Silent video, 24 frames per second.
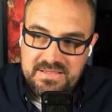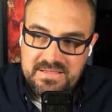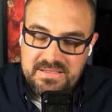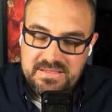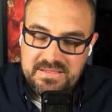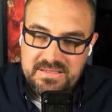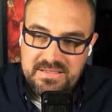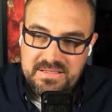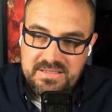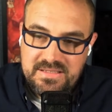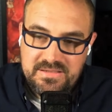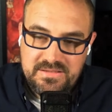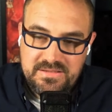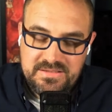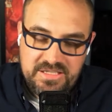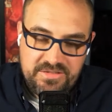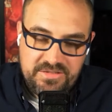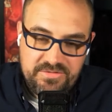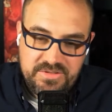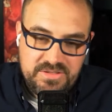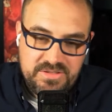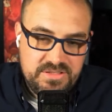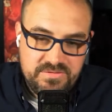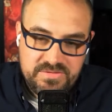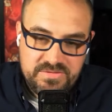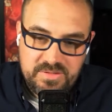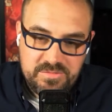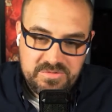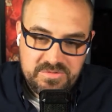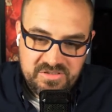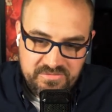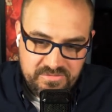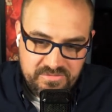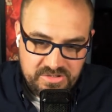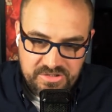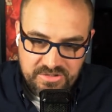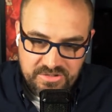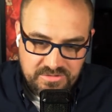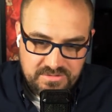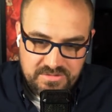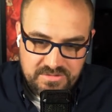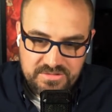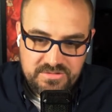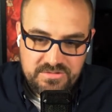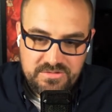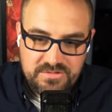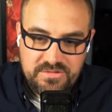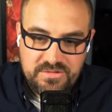it definitely lives up to the vision.
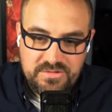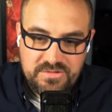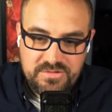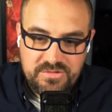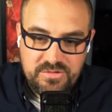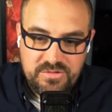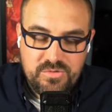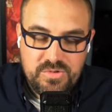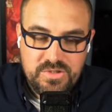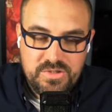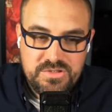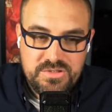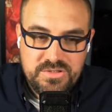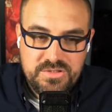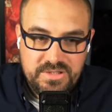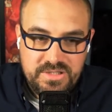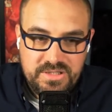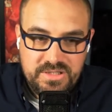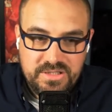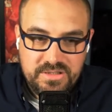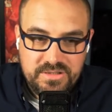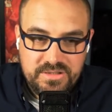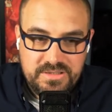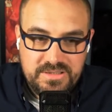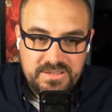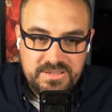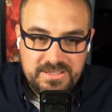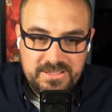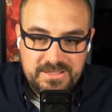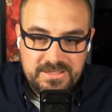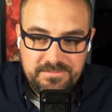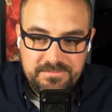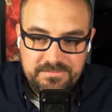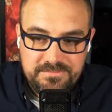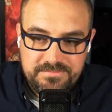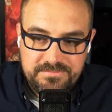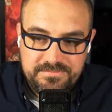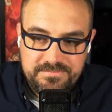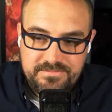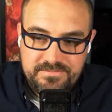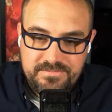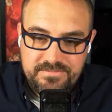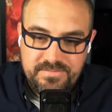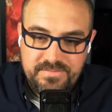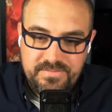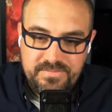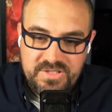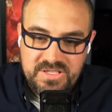There's no question there.
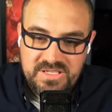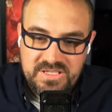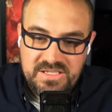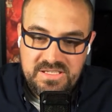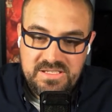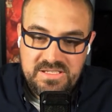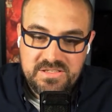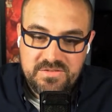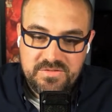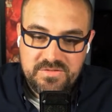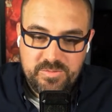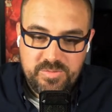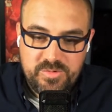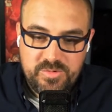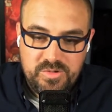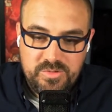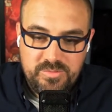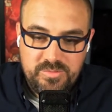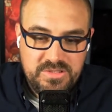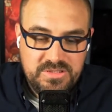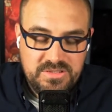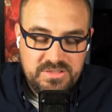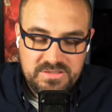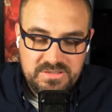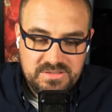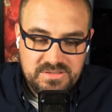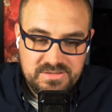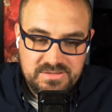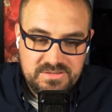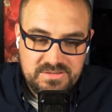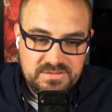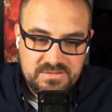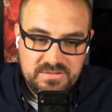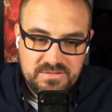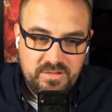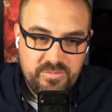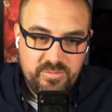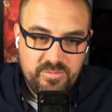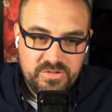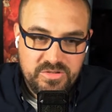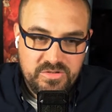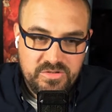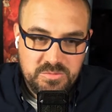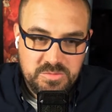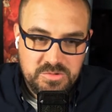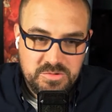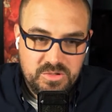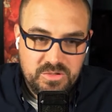The ease of deployment is
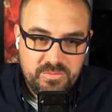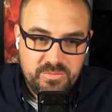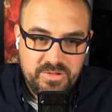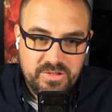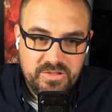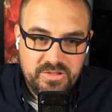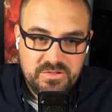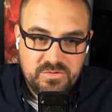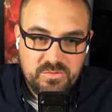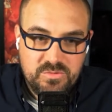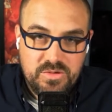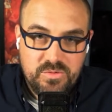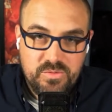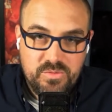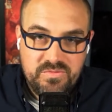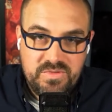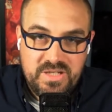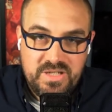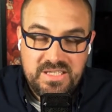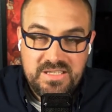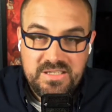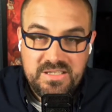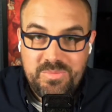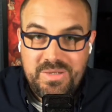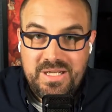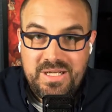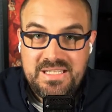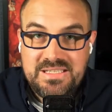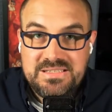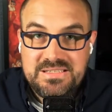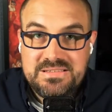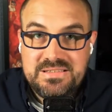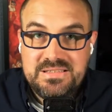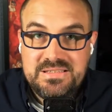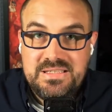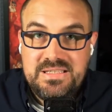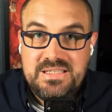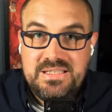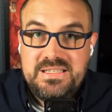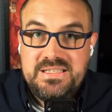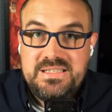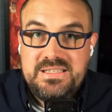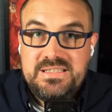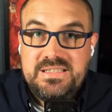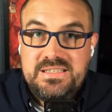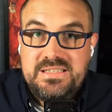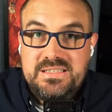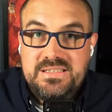unbelievable compared to what we've had in the past.
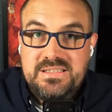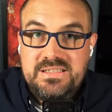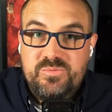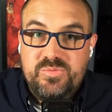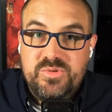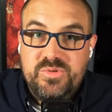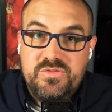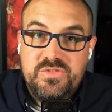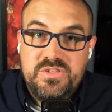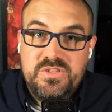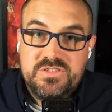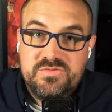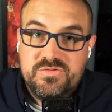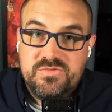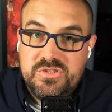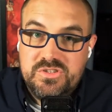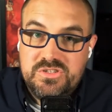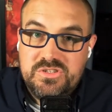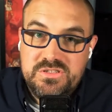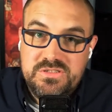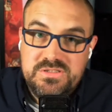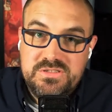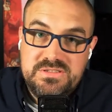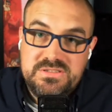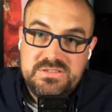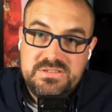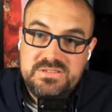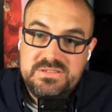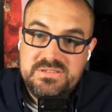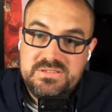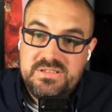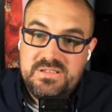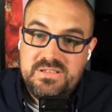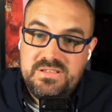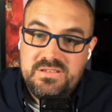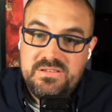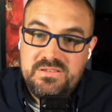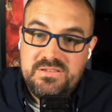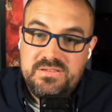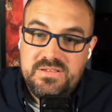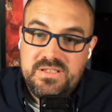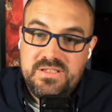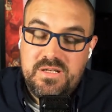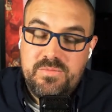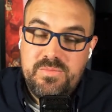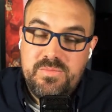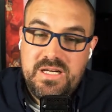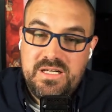In previous versions,
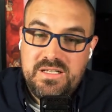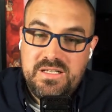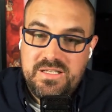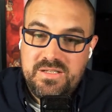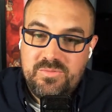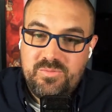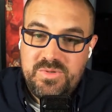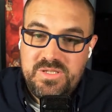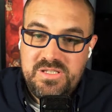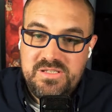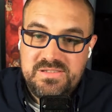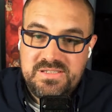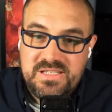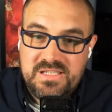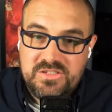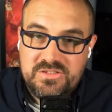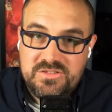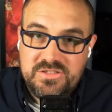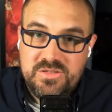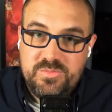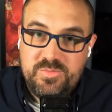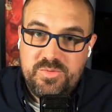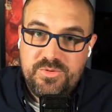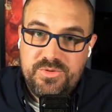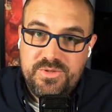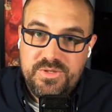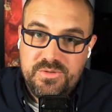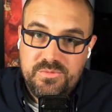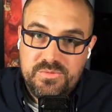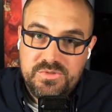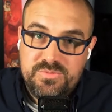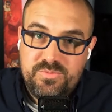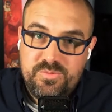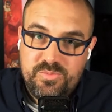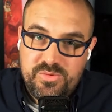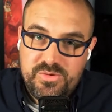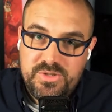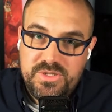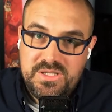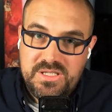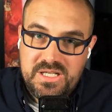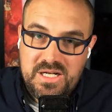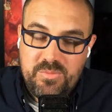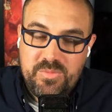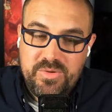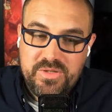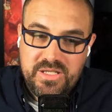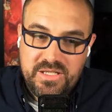the command line piece actually deploying was pretty
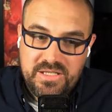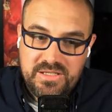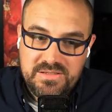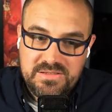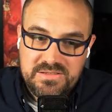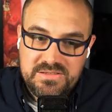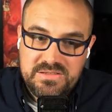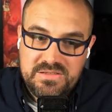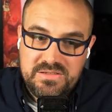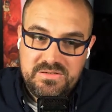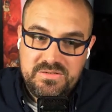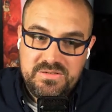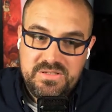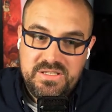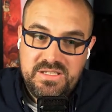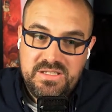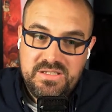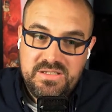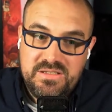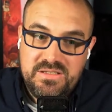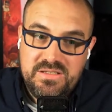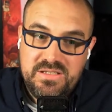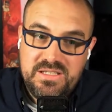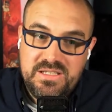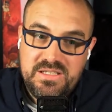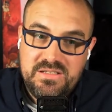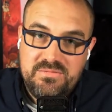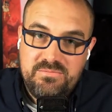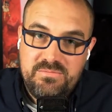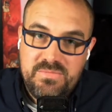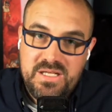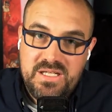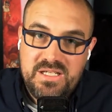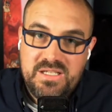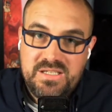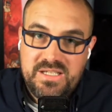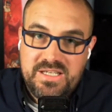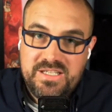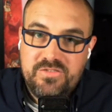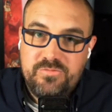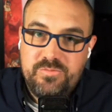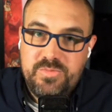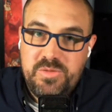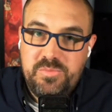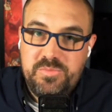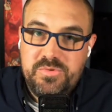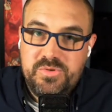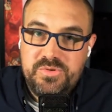complicated still, and it made a lot
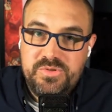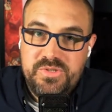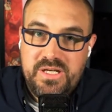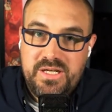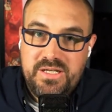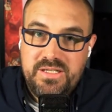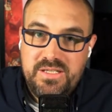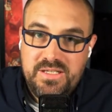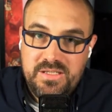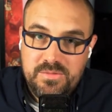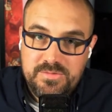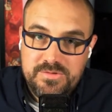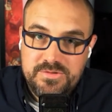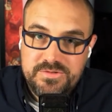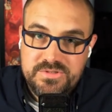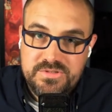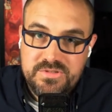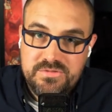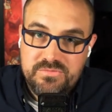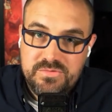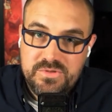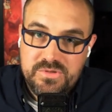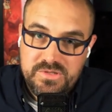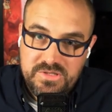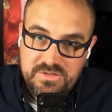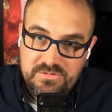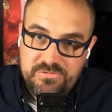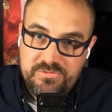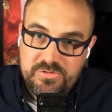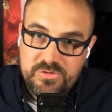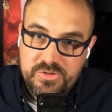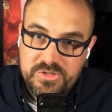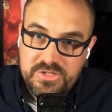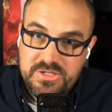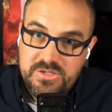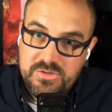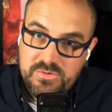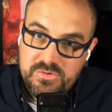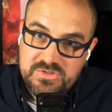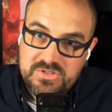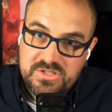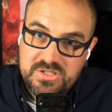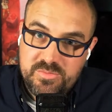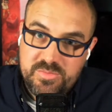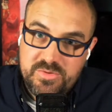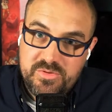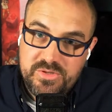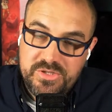of people not able to really fully use
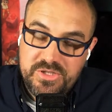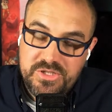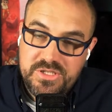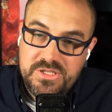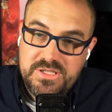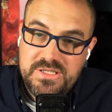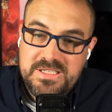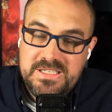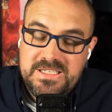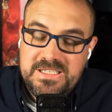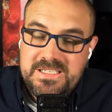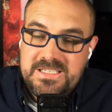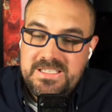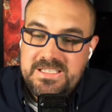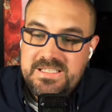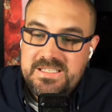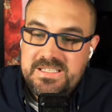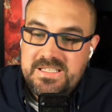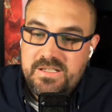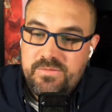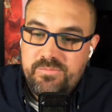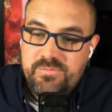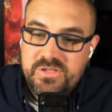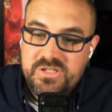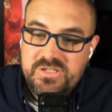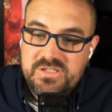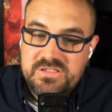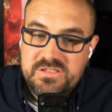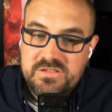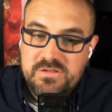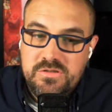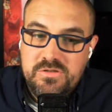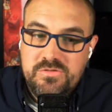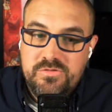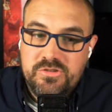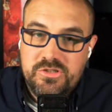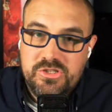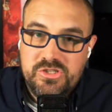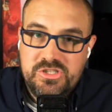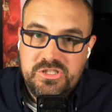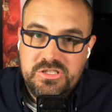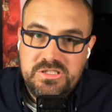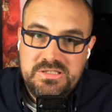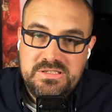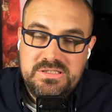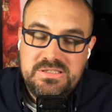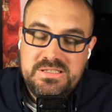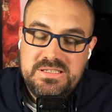the Deployer. But this new
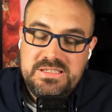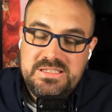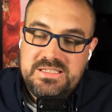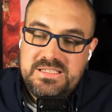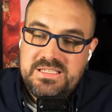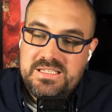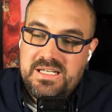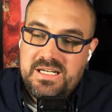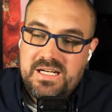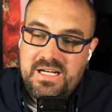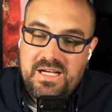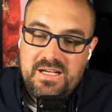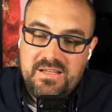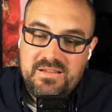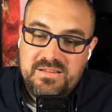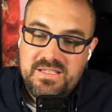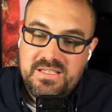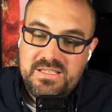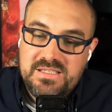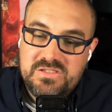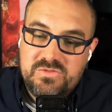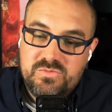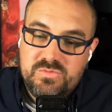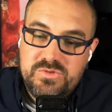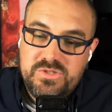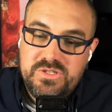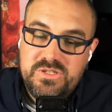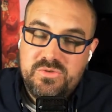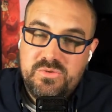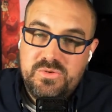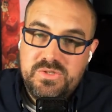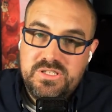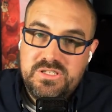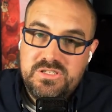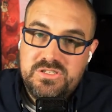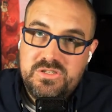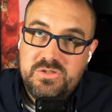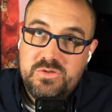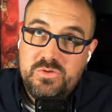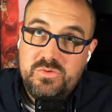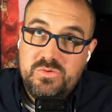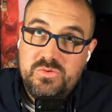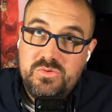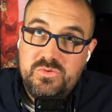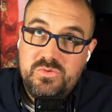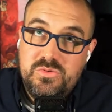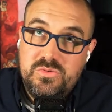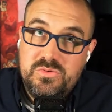version, I think it's really going
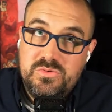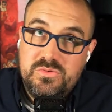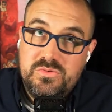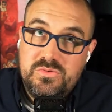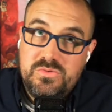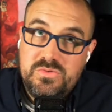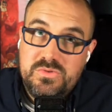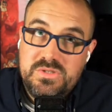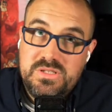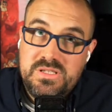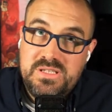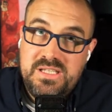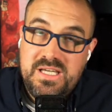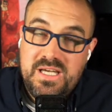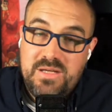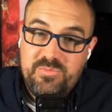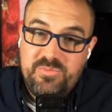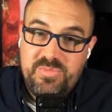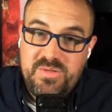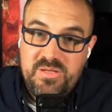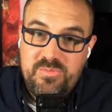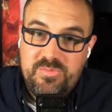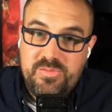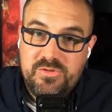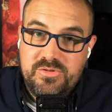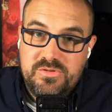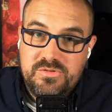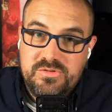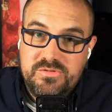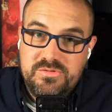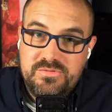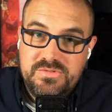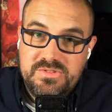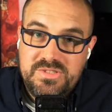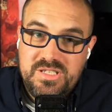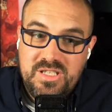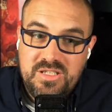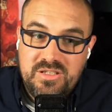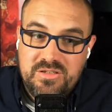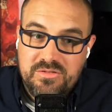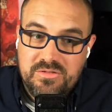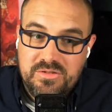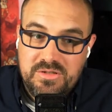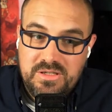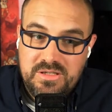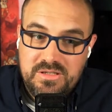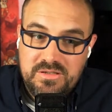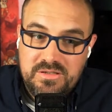to get people
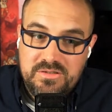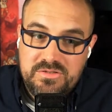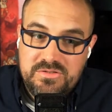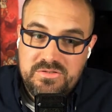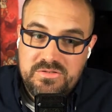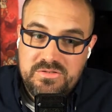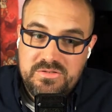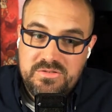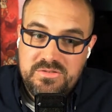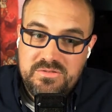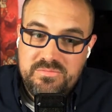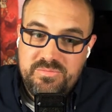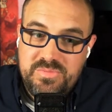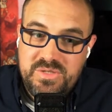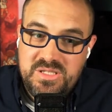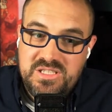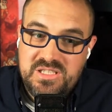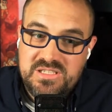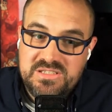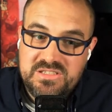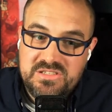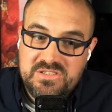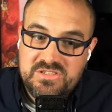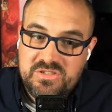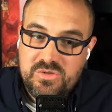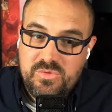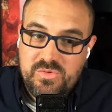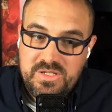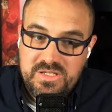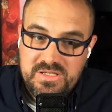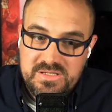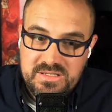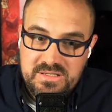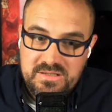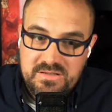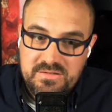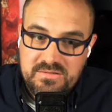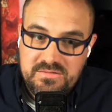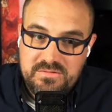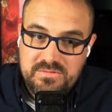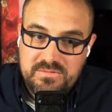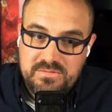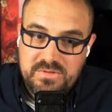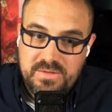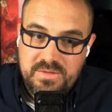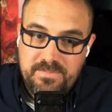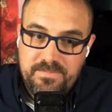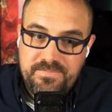tinkering because it's so easy,
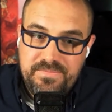right?